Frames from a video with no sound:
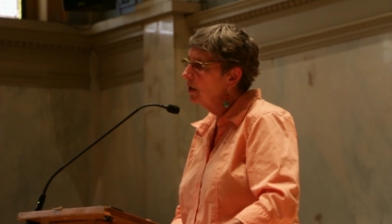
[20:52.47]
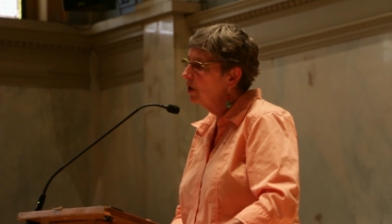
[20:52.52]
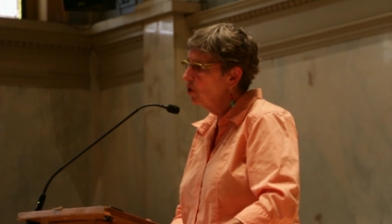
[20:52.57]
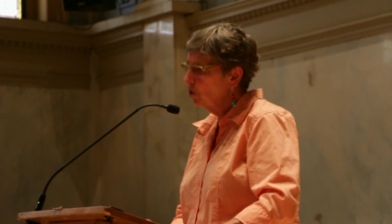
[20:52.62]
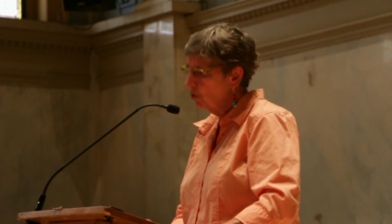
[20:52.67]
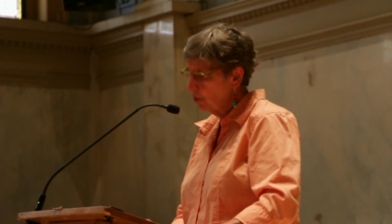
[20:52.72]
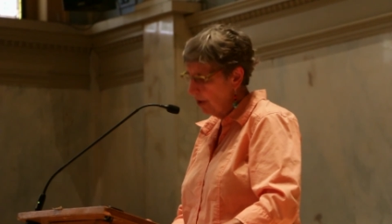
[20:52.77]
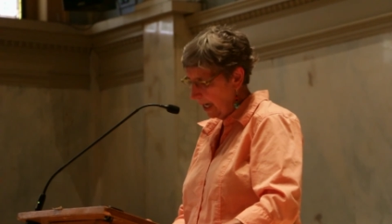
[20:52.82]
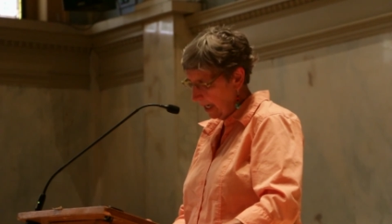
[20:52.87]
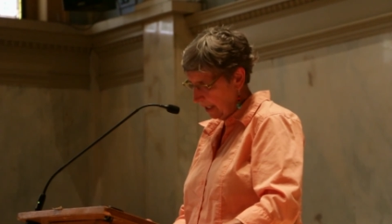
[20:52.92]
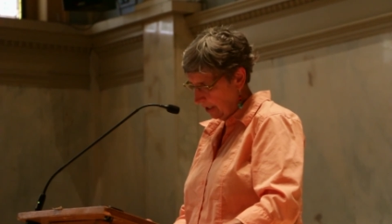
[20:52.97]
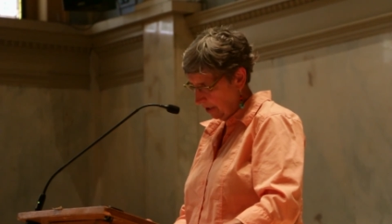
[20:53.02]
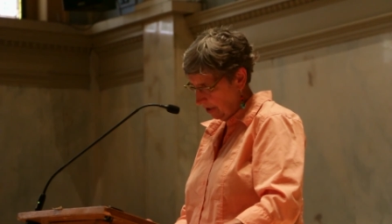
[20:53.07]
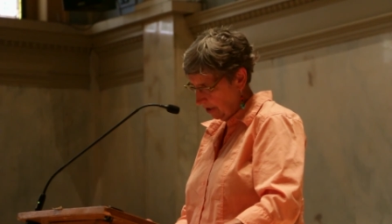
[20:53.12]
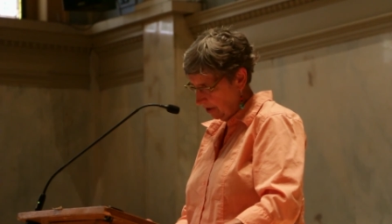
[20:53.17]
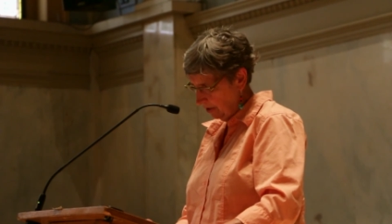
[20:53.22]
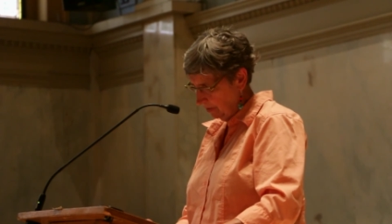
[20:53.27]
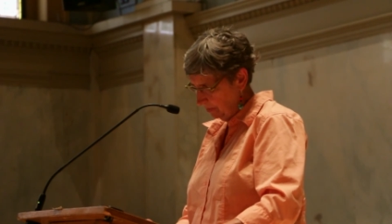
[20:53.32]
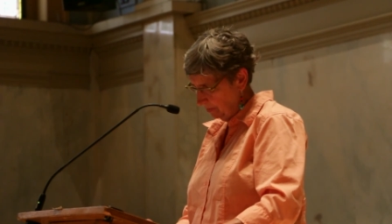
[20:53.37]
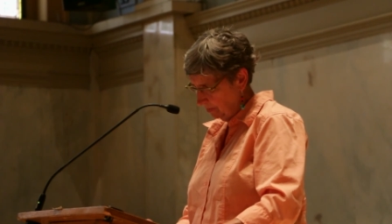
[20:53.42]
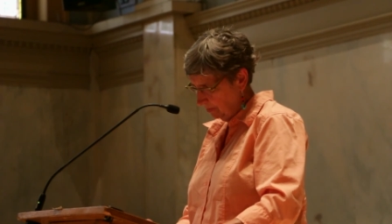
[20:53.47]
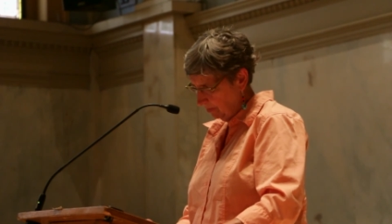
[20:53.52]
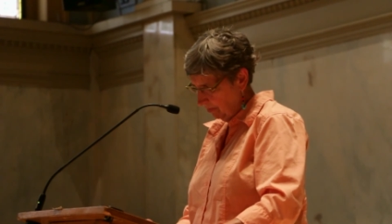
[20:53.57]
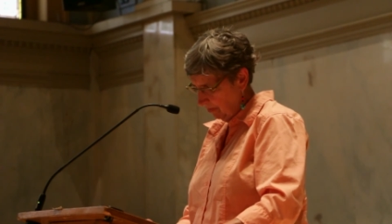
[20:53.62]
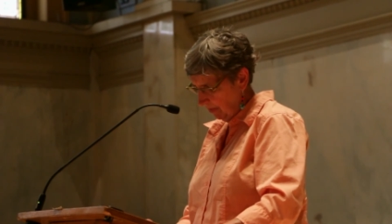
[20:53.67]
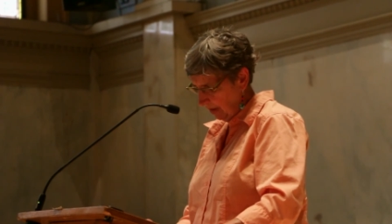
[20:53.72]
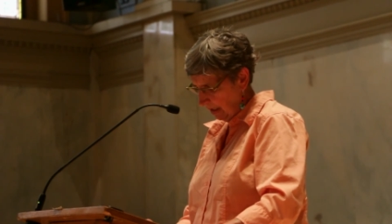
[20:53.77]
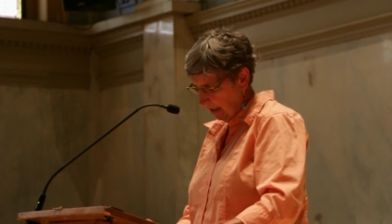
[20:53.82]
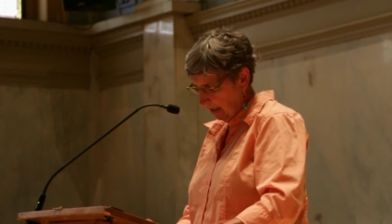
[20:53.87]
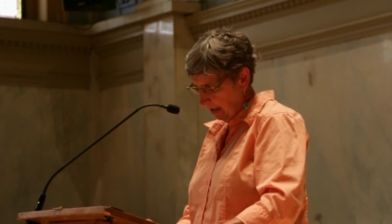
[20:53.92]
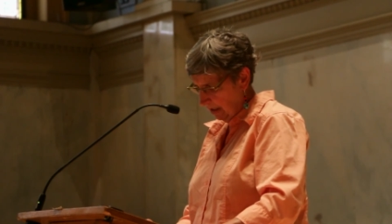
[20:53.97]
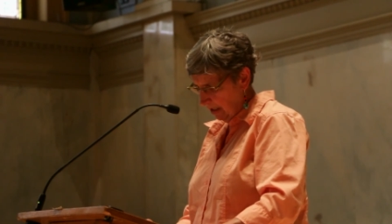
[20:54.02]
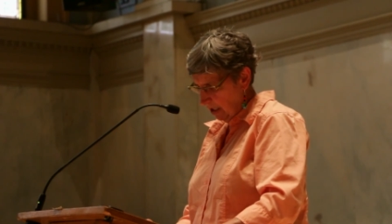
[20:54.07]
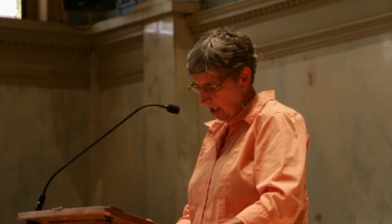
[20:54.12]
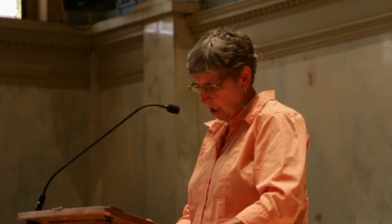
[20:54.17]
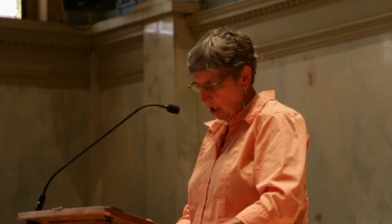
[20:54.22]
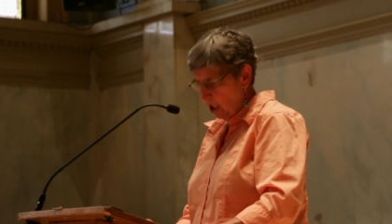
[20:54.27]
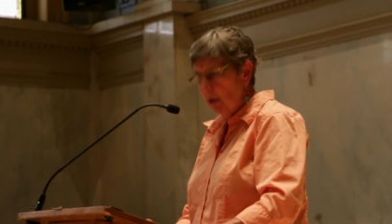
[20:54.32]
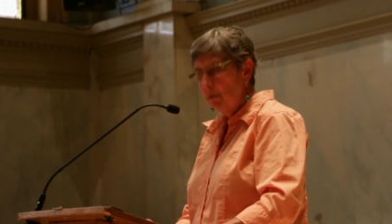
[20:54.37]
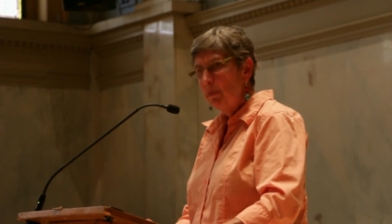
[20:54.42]
attractor
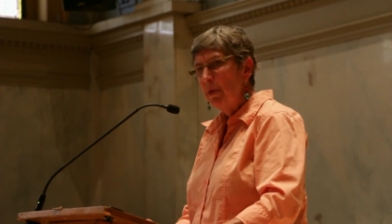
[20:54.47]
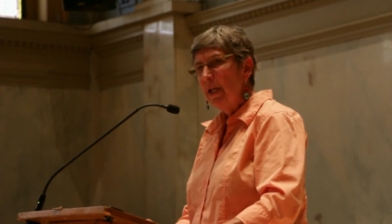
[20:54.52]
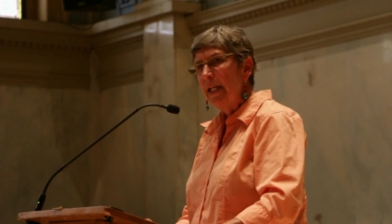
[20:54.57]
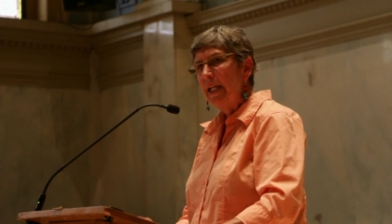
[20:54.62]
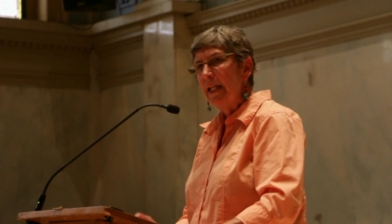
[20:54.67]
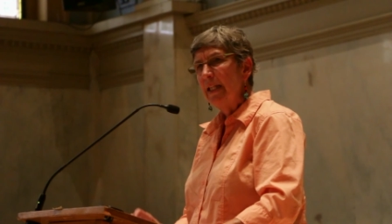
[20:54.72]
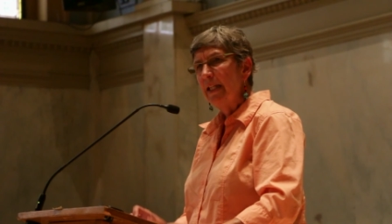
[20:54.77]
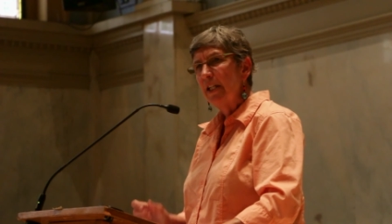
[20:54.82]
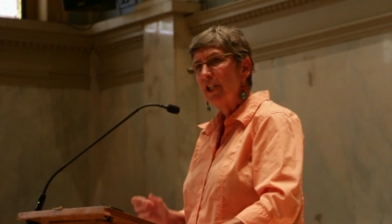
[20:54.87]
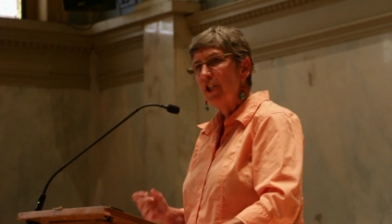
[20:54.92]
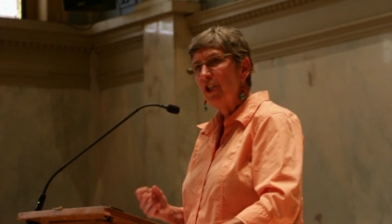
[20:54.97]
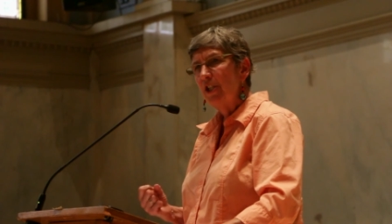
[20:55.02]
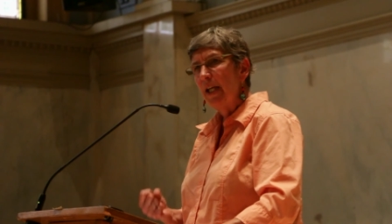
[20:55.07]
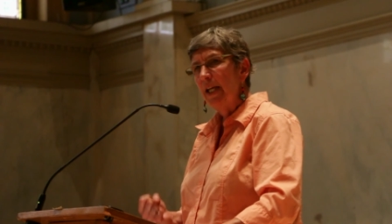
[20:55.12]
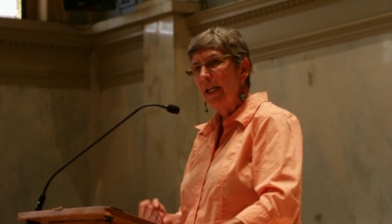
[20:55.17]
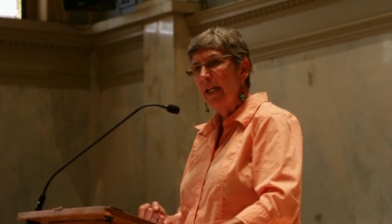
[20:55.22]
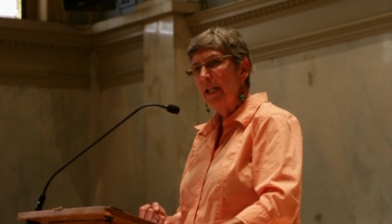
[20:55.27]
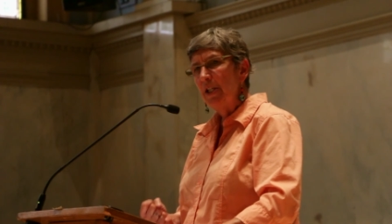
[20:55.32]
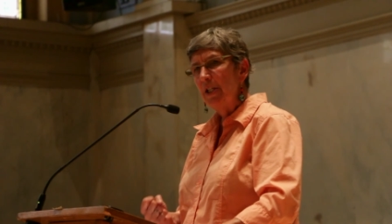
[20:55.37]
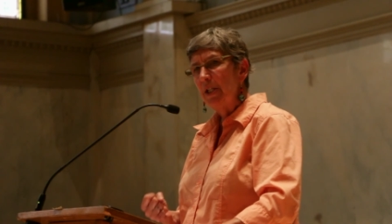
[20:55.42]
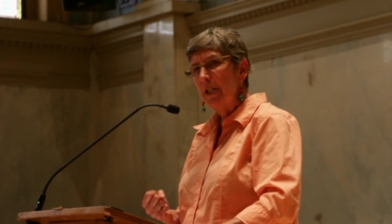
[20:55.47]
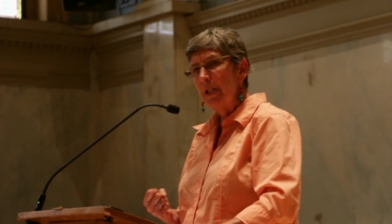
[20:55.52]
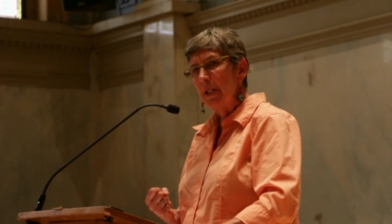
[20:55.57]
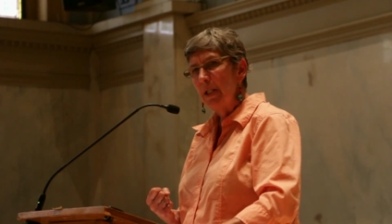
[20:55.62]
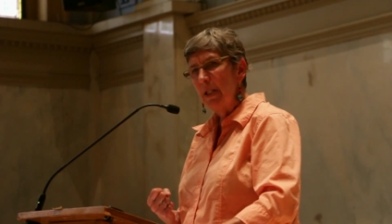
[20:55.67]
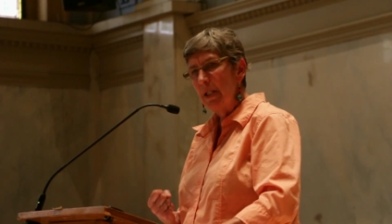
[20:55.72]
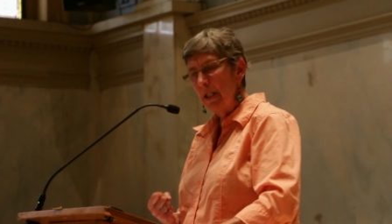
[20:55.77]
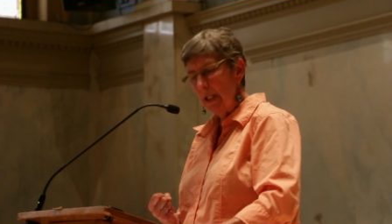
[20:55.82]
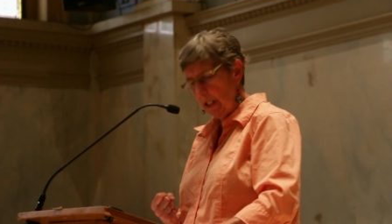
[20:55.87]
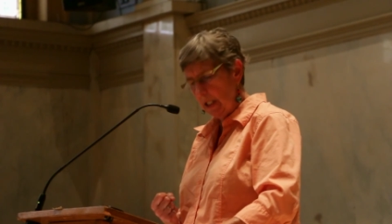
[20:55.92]
meaning that changes in